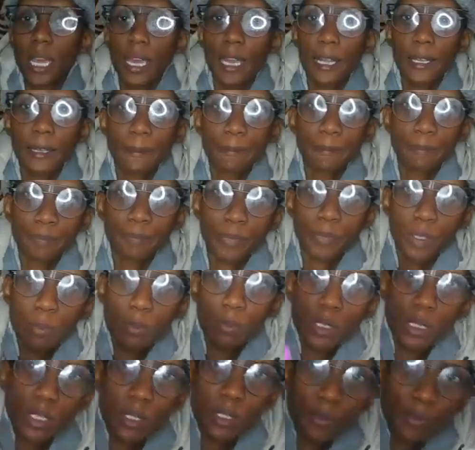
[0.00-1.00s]
Rich Dad
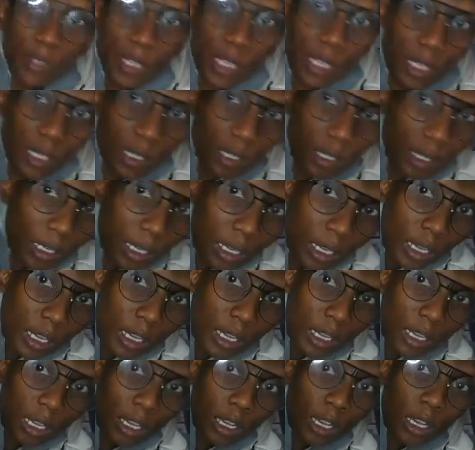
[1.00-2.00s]
Poor Dad.
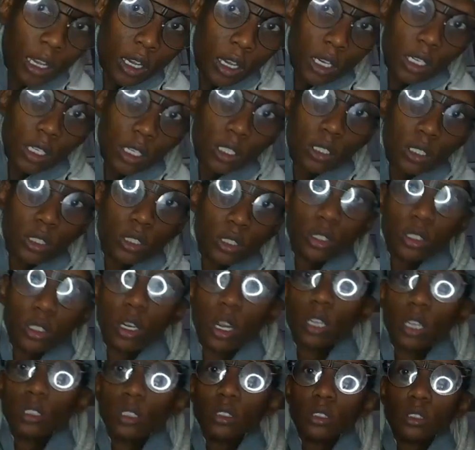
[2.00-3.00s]
Let me see if I can.
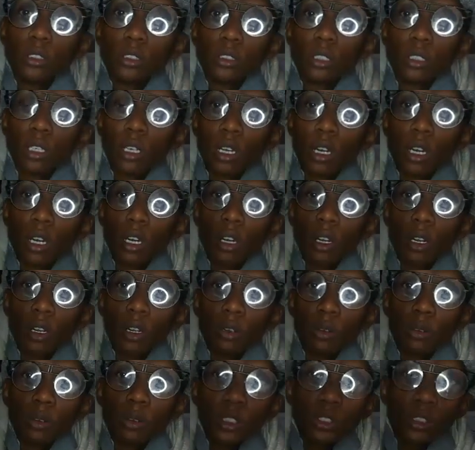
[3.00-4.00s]

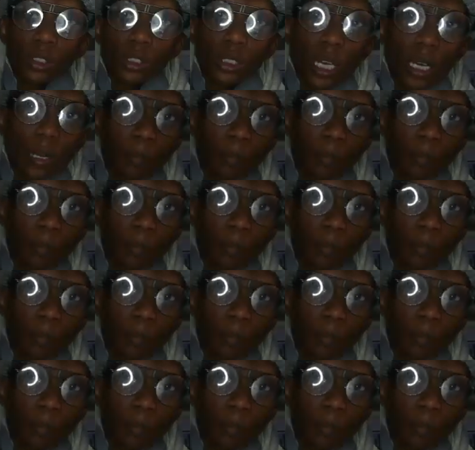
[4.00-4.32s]
Yay!